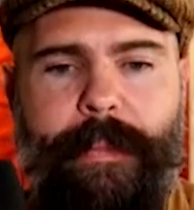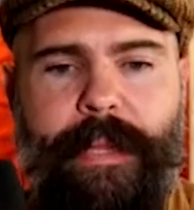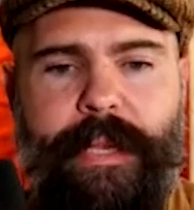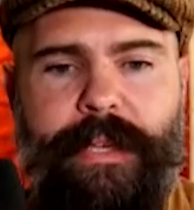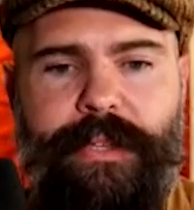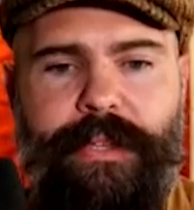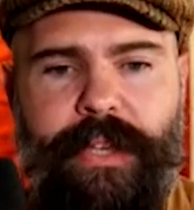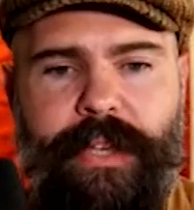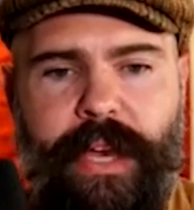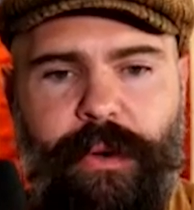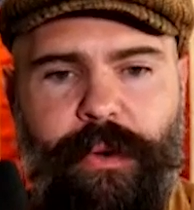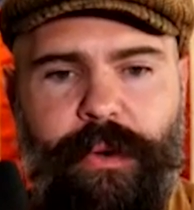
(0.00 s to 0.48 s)

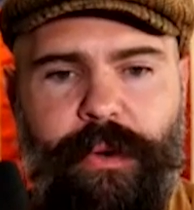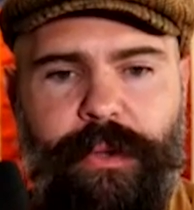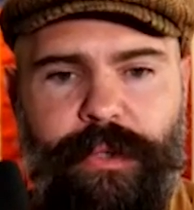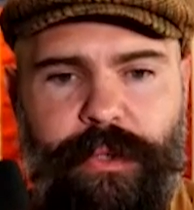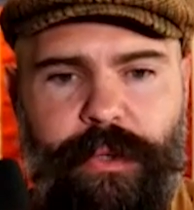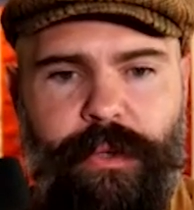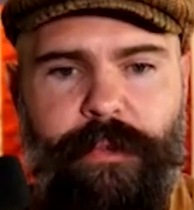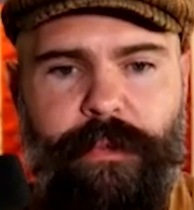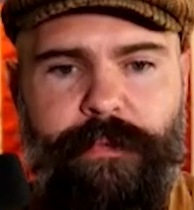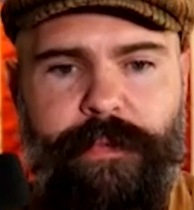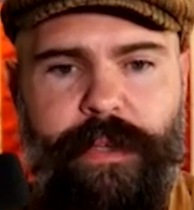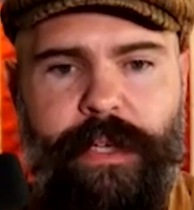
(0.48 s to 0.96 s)
Is that on
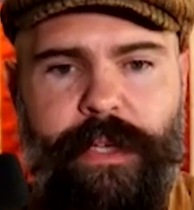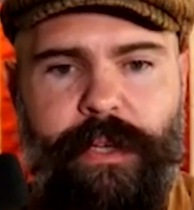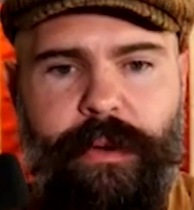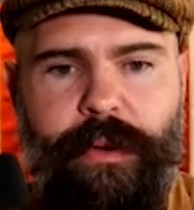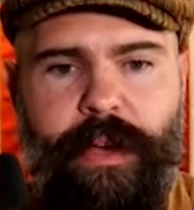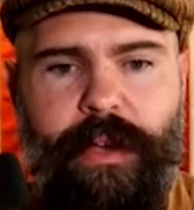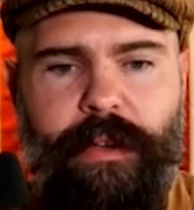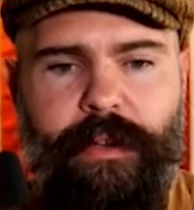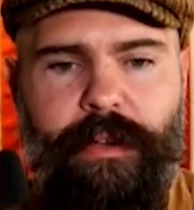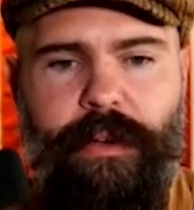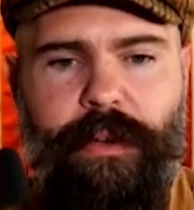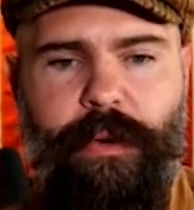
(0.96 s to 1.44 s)
you to figure
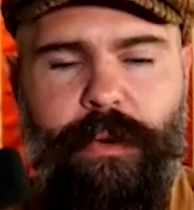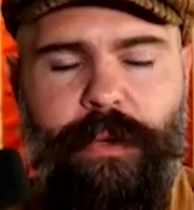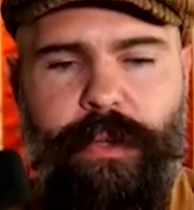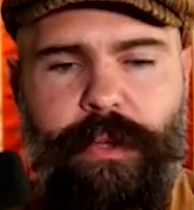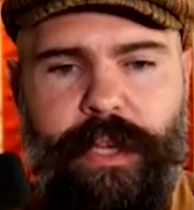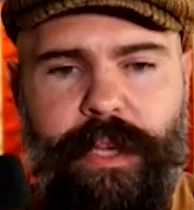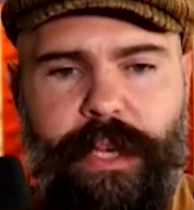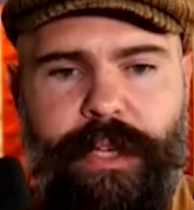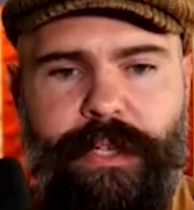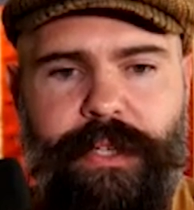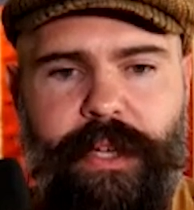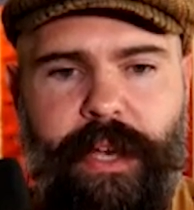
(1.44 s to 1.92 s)
out, or do
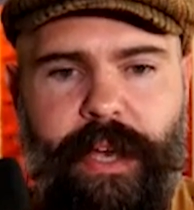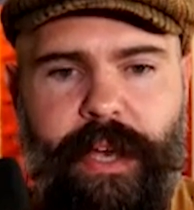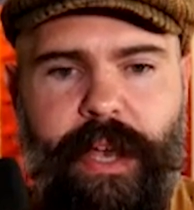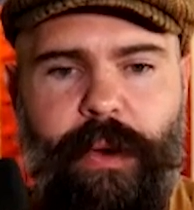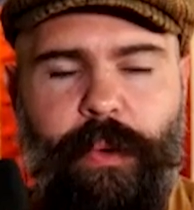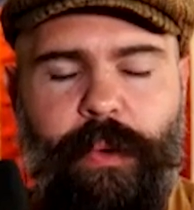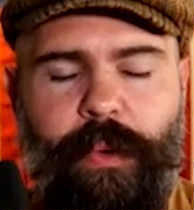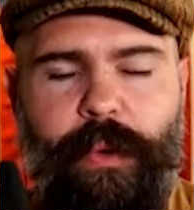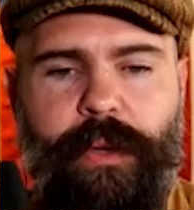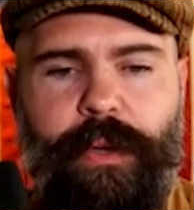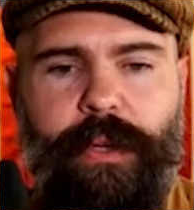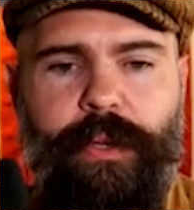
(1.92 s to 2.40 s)
they say, "Hey,
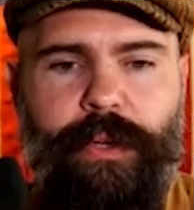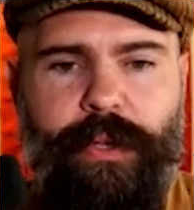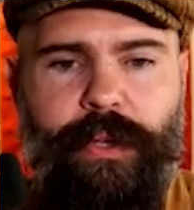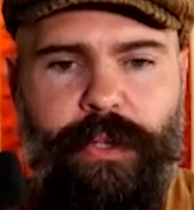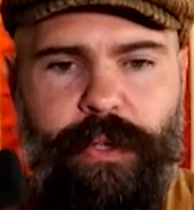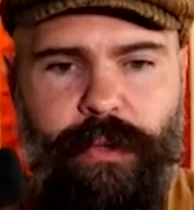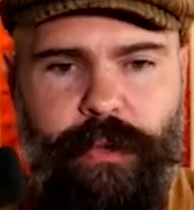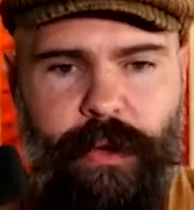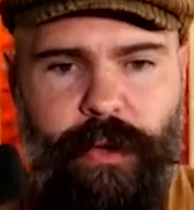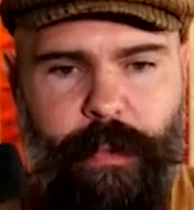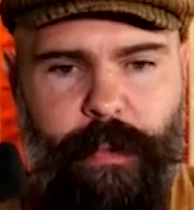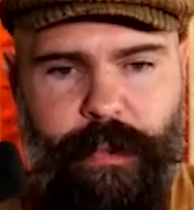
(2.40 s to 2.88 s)
we're going to hook
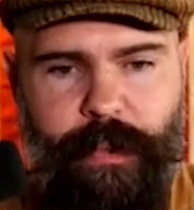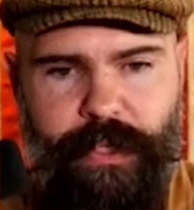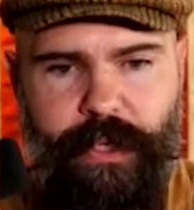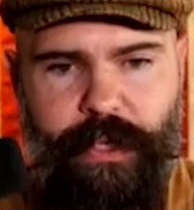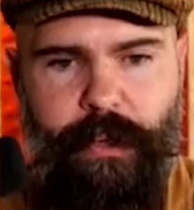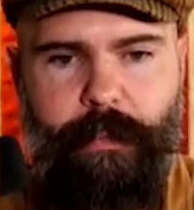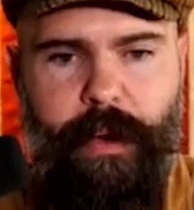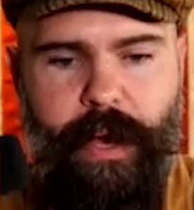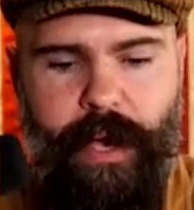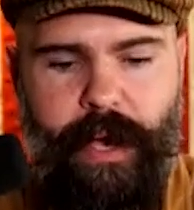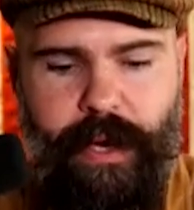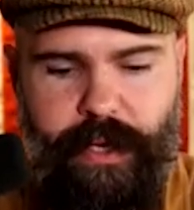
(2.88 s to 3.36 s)
you up with
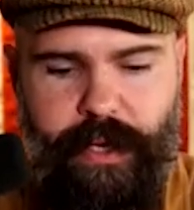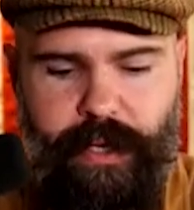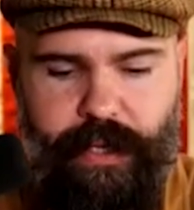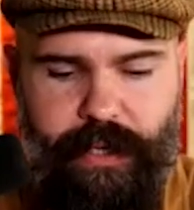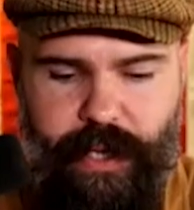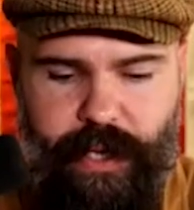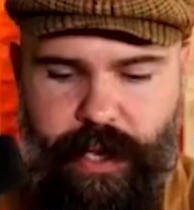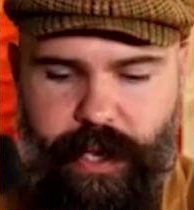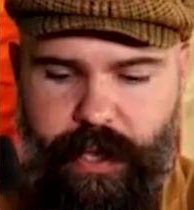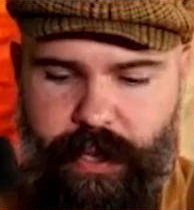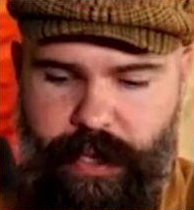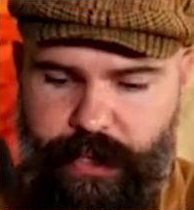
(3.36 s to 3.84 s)
somebody
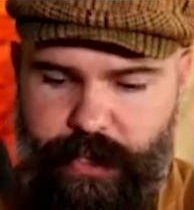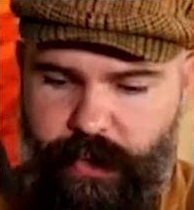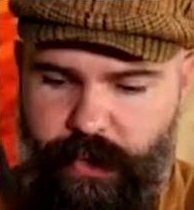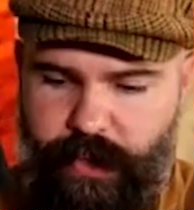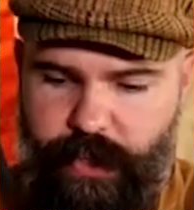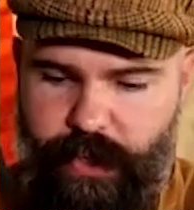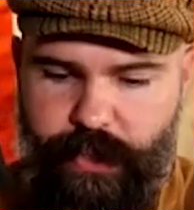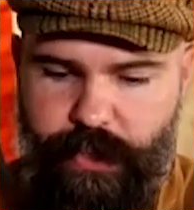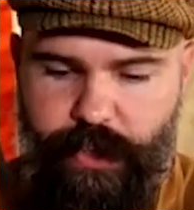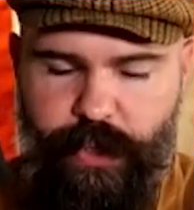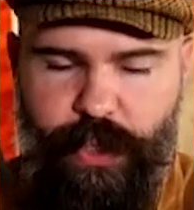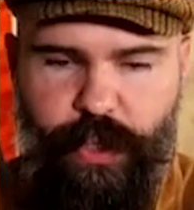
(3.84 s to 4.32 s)
that's going
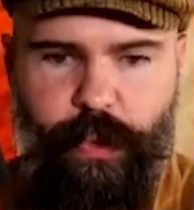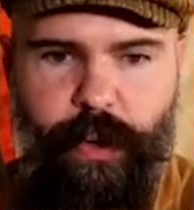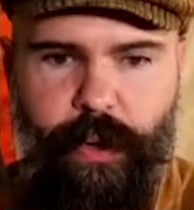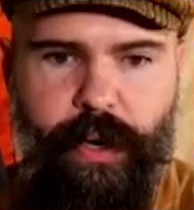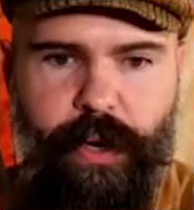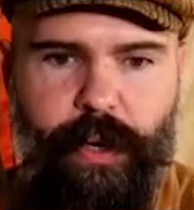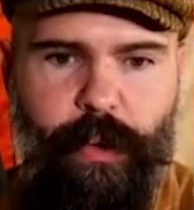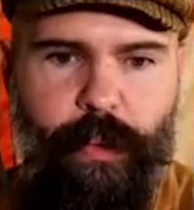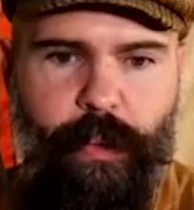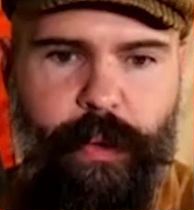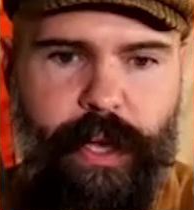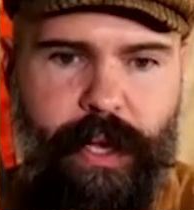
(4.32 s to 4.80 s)
to get you
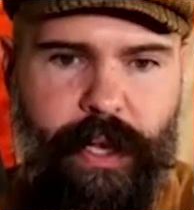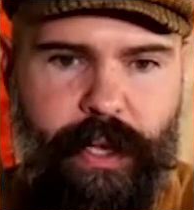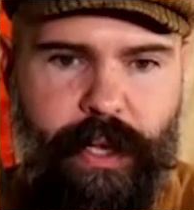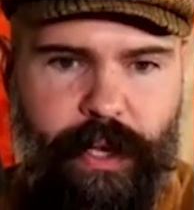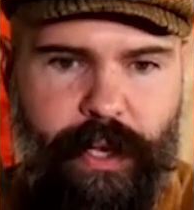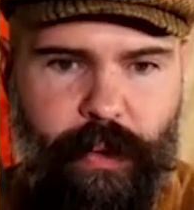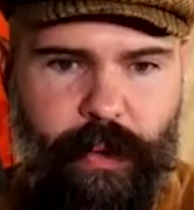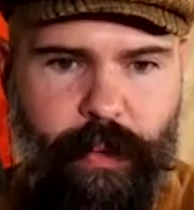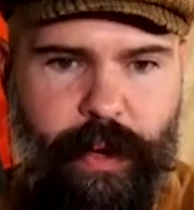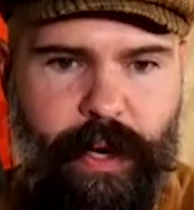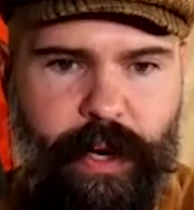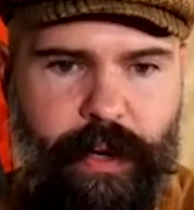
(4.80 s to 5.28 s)
squared away
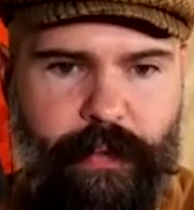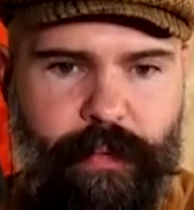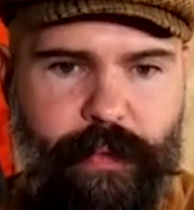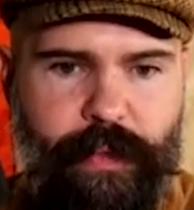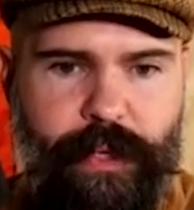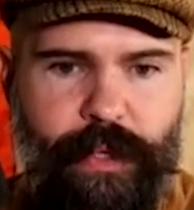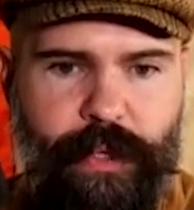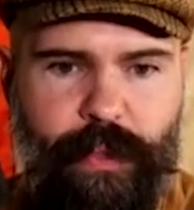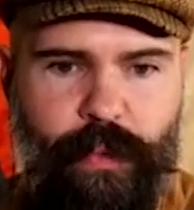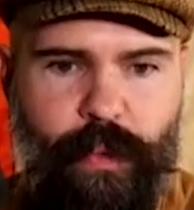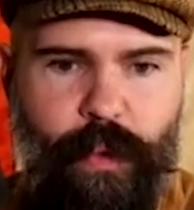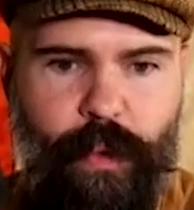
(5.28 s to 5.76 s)
and ready for
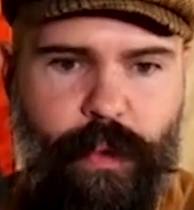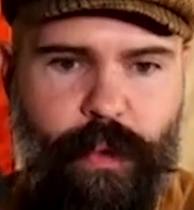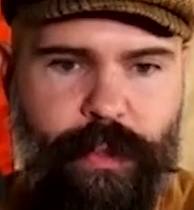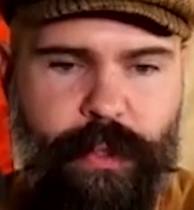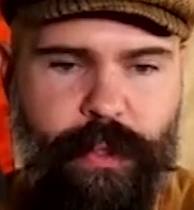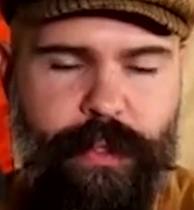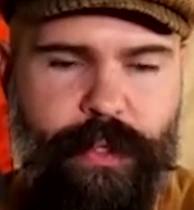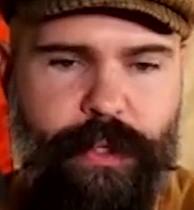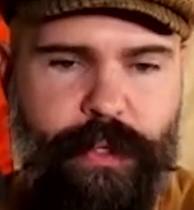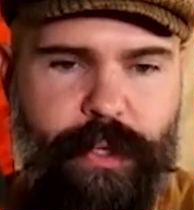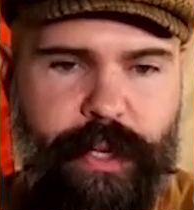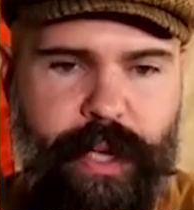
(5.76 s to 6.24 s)
this role,
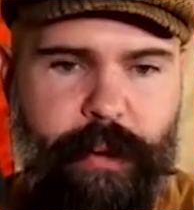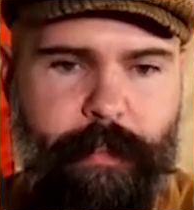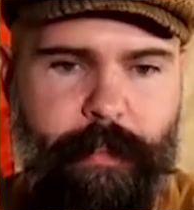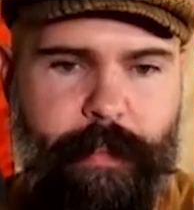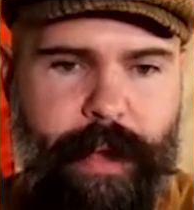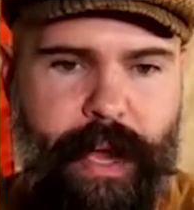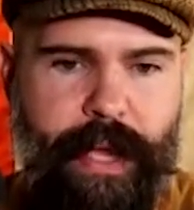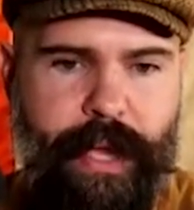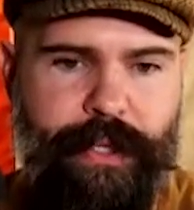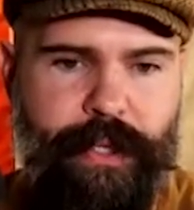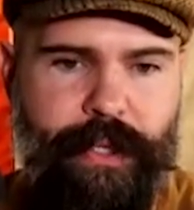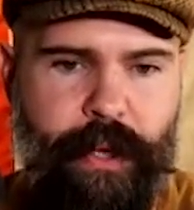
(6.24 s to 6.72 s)
so that you kind of
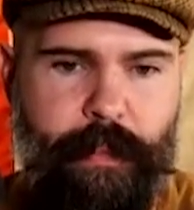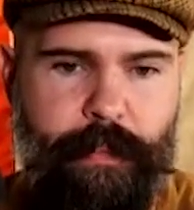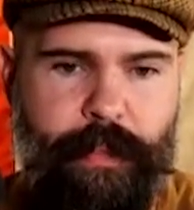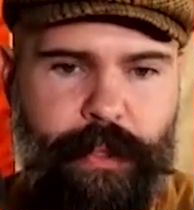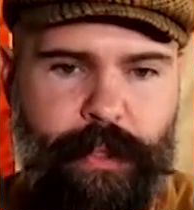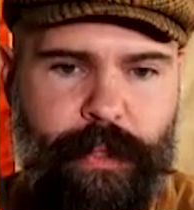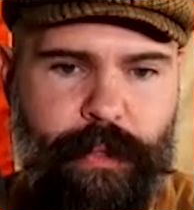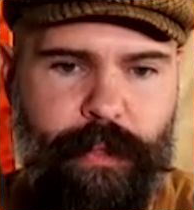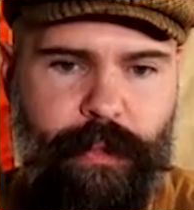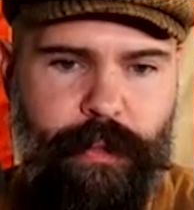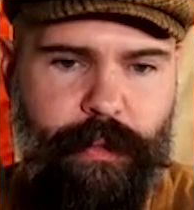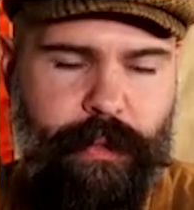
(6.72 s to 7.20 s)
match up
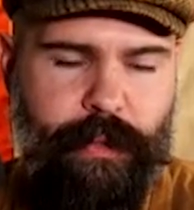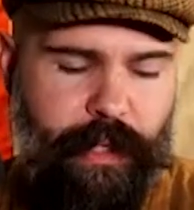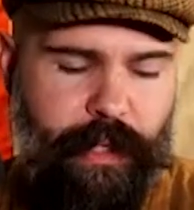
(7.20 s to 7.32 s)
to